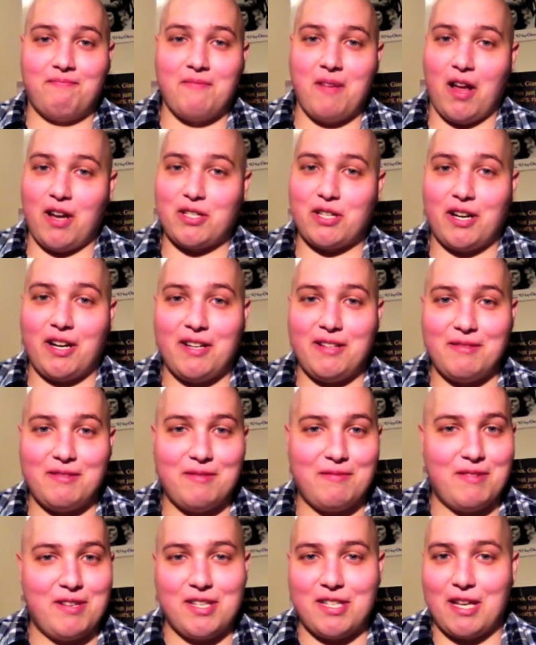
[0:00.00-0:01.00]
I'll try
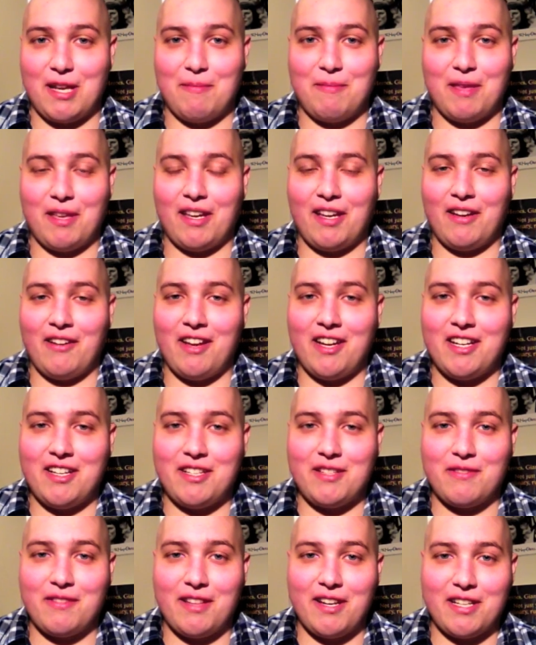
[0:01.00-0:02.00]
and just keep thinking of
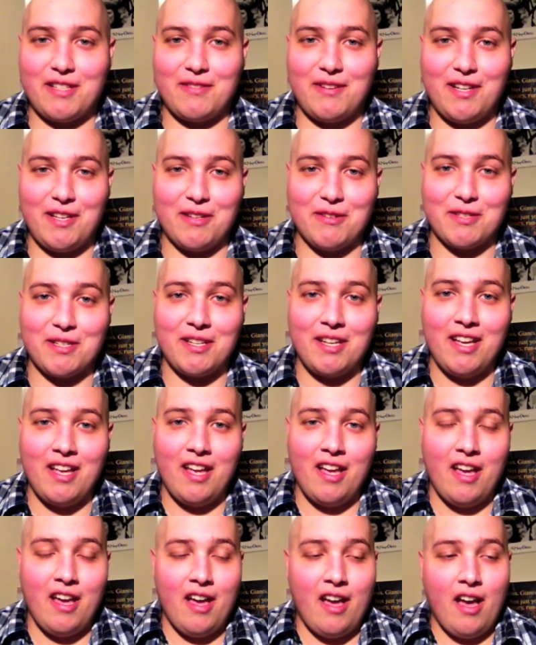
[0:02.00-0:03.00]
ideas for the next videos.
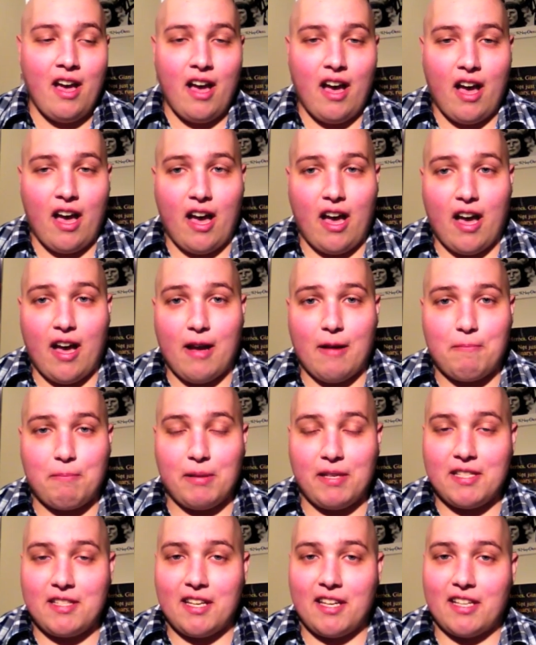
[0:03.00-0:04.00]

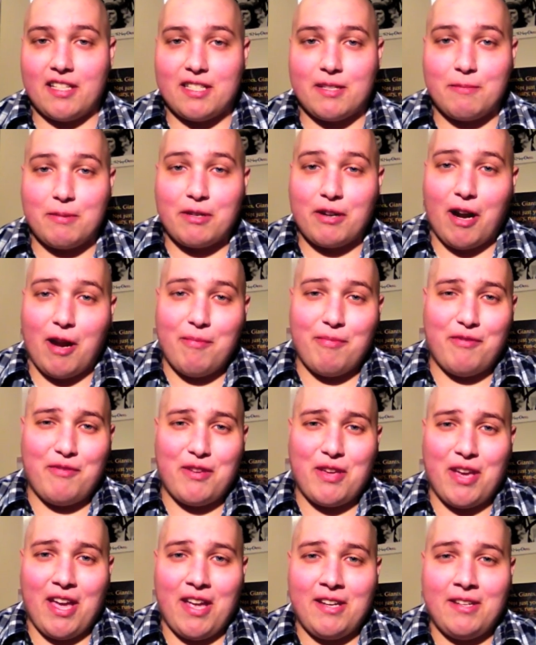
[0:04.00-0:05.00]
Please like and subscribe if you
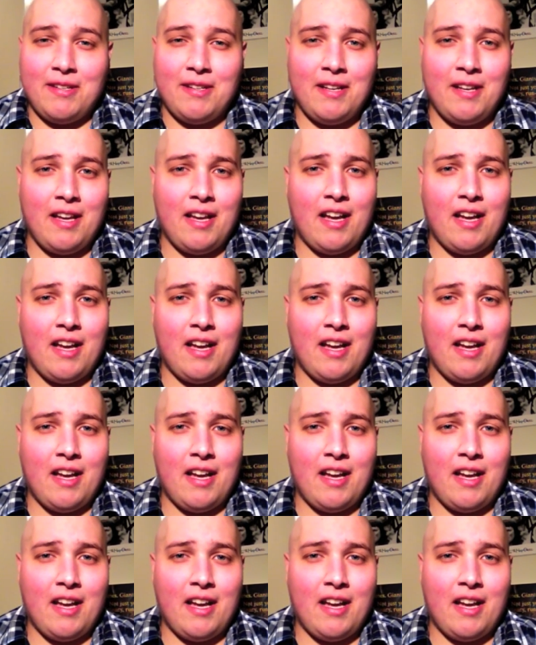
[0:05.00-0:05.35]
can.